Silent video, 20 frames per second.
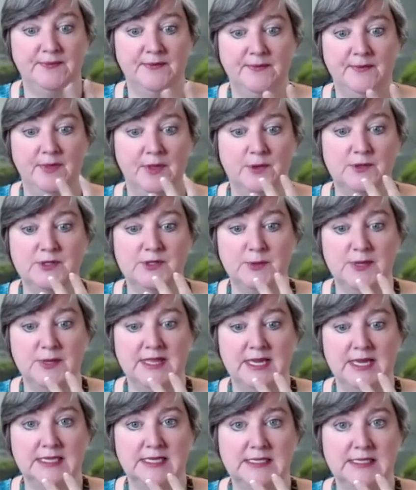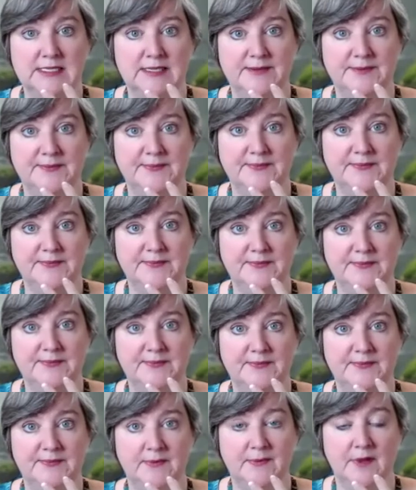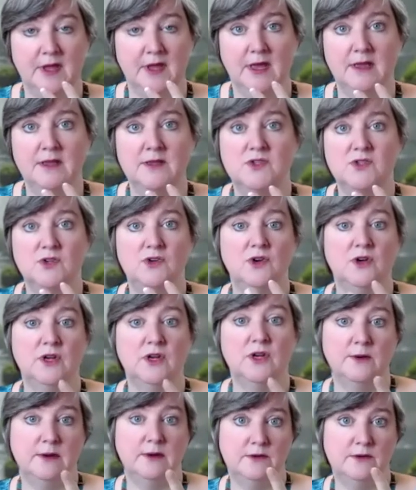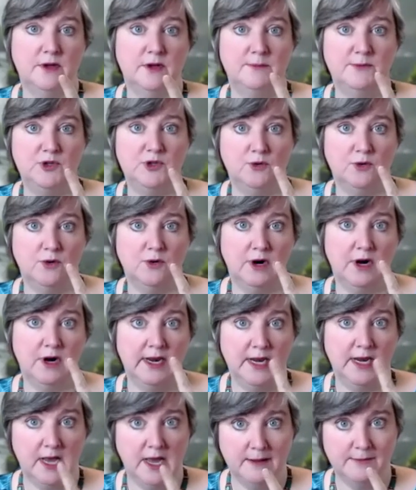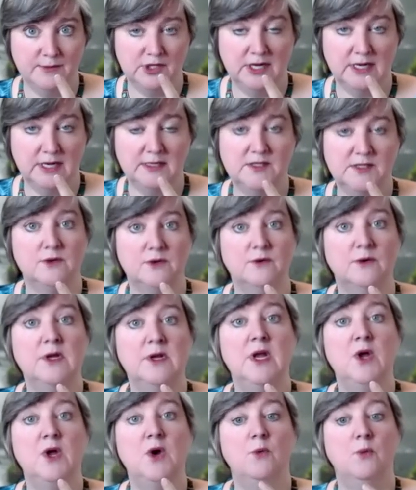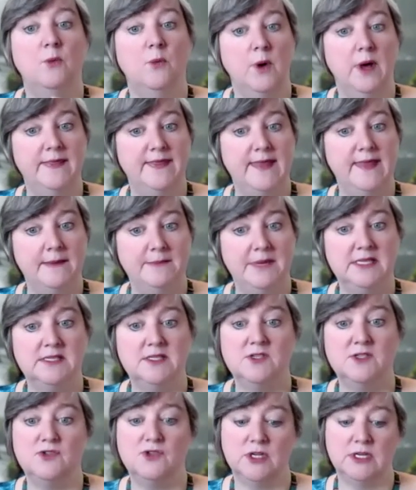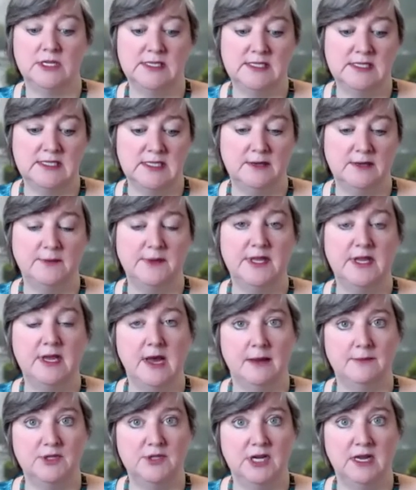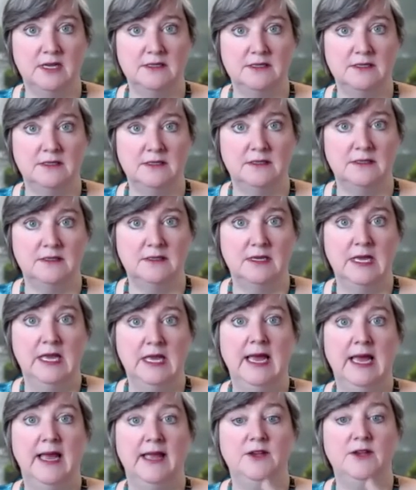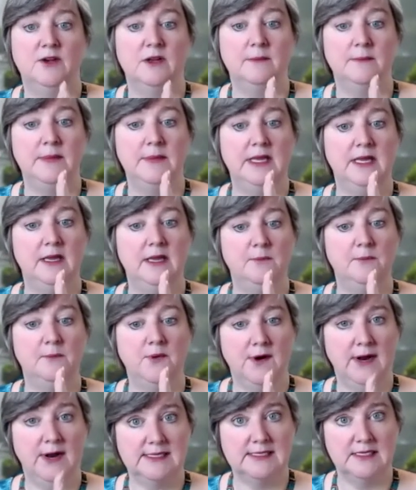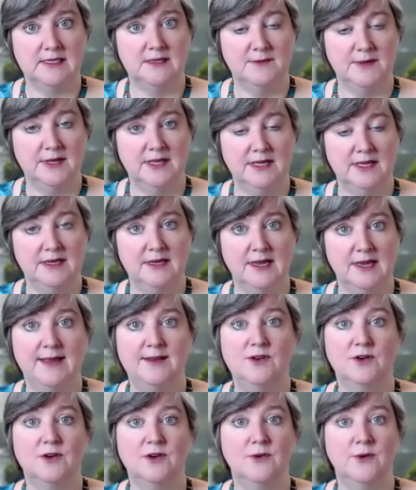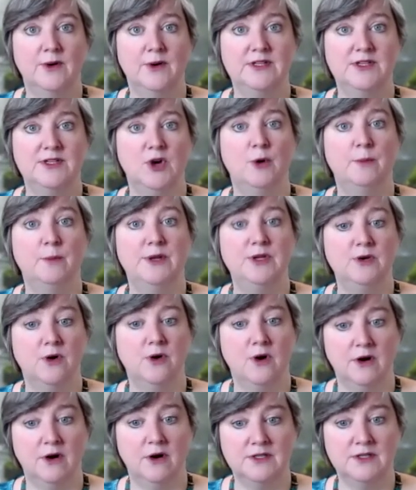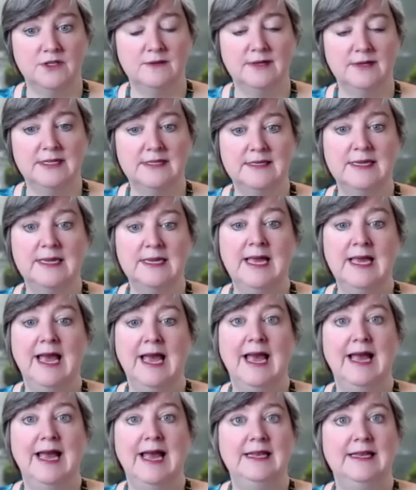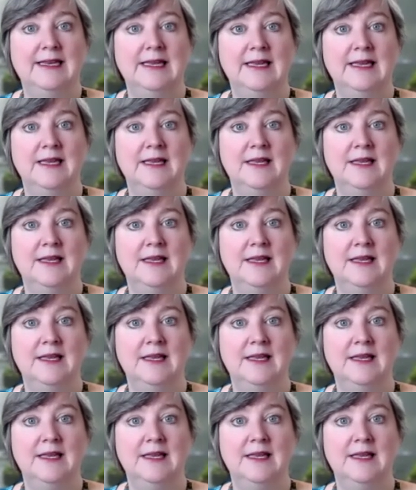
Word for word: Those three things. Okay, so you're going to adore an object. So, what that means is you're going to sit with the object and you're going to be present with it and you're going to open your heart to it and